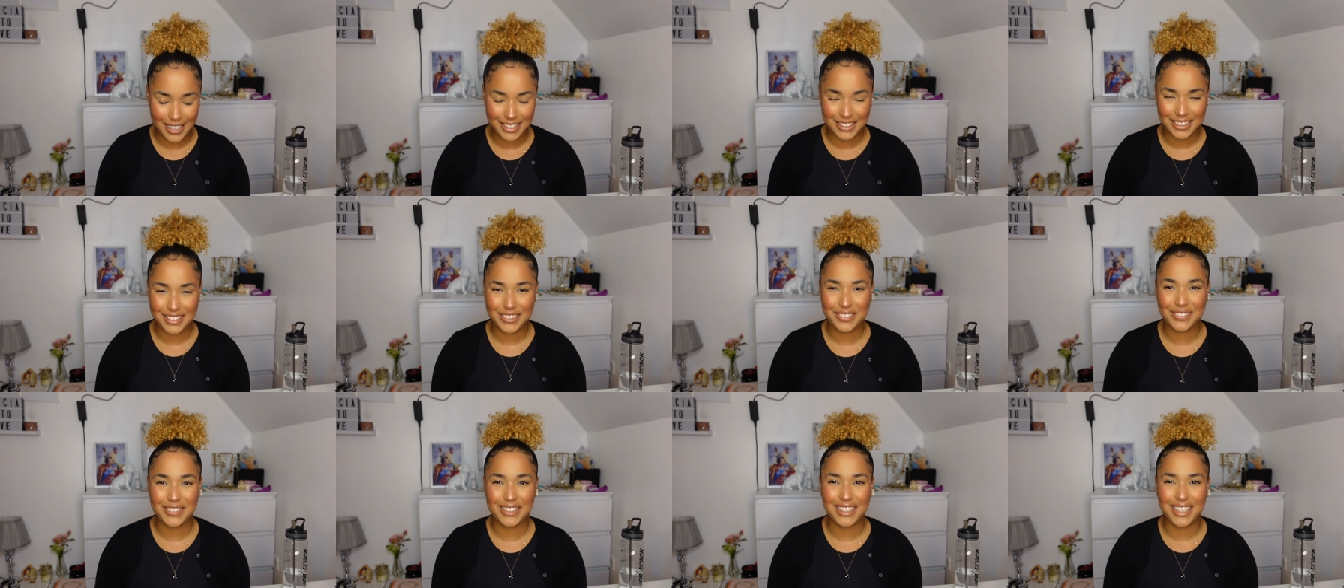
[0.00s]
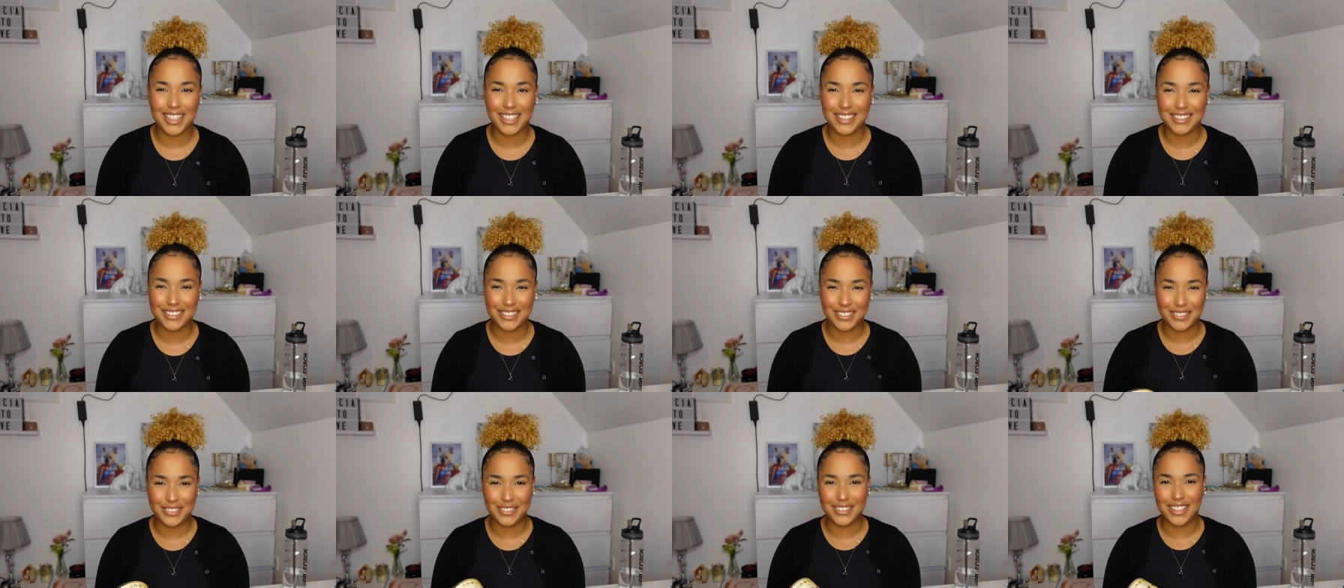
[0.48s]
just
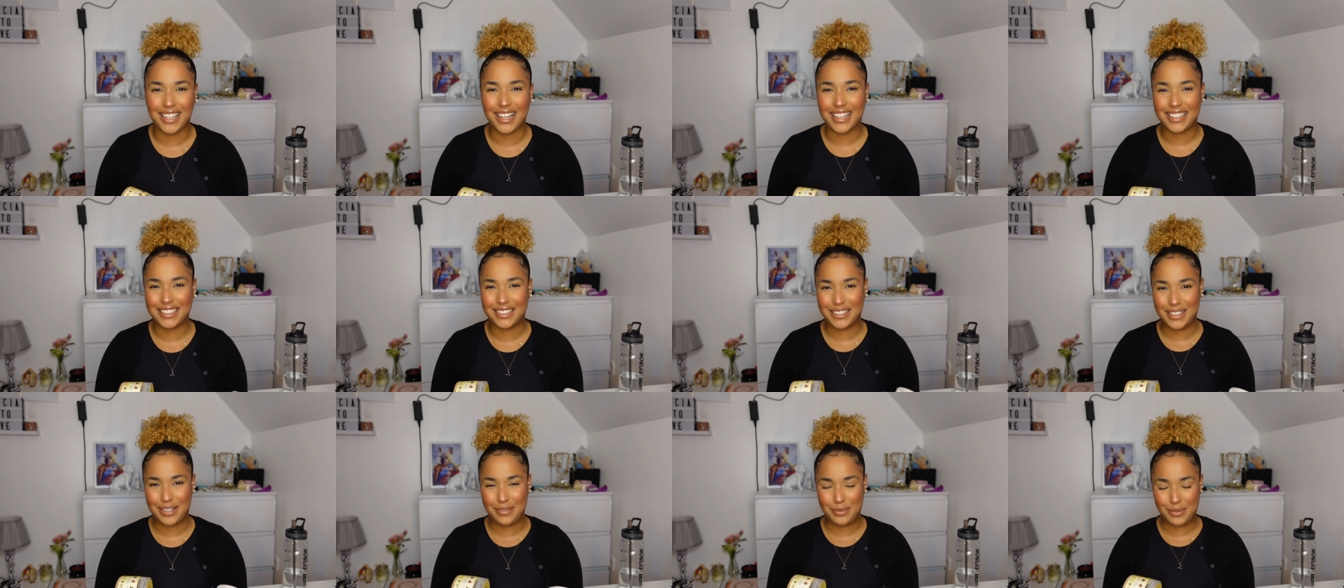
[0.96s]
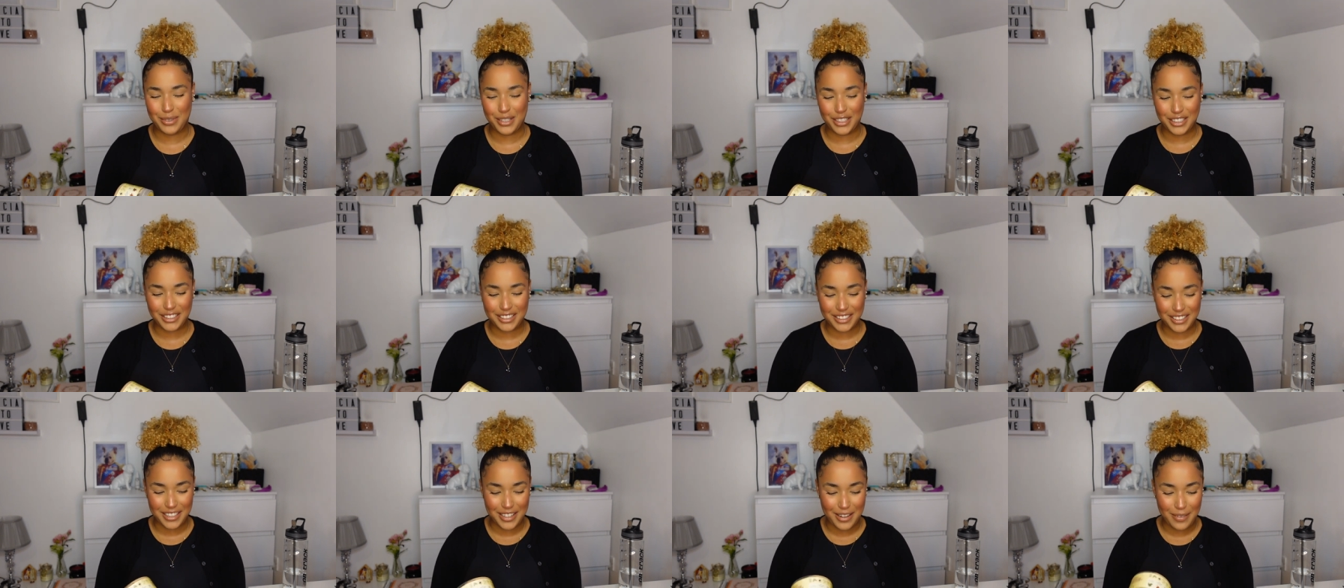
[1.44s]
realized it all like shea
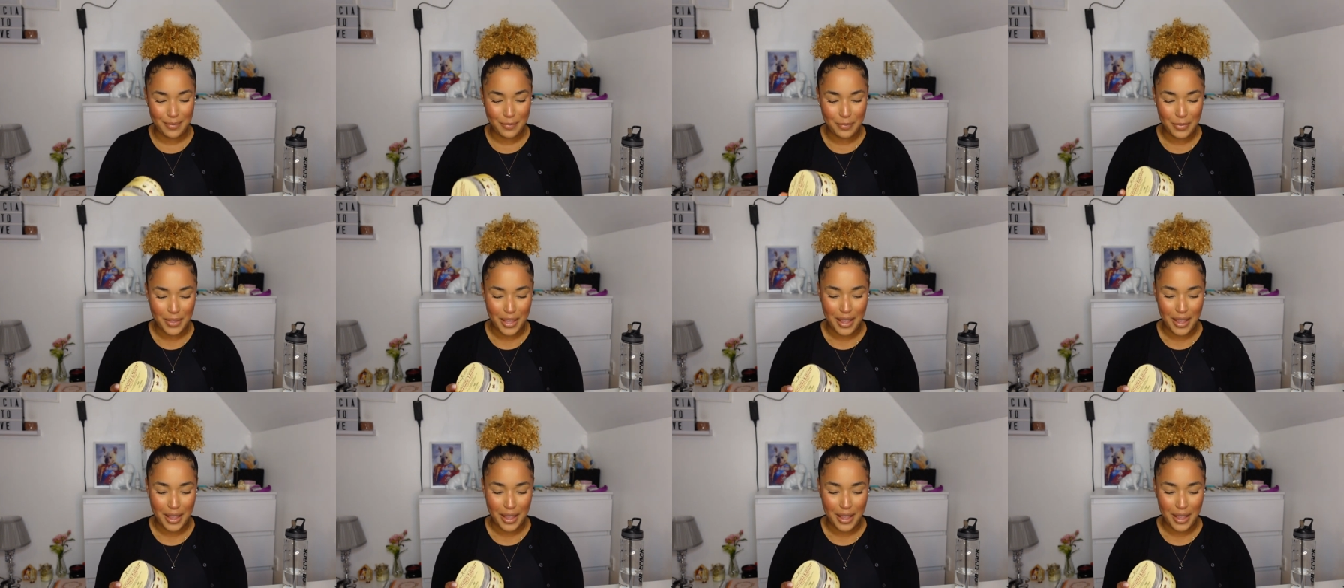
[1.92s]
moisture.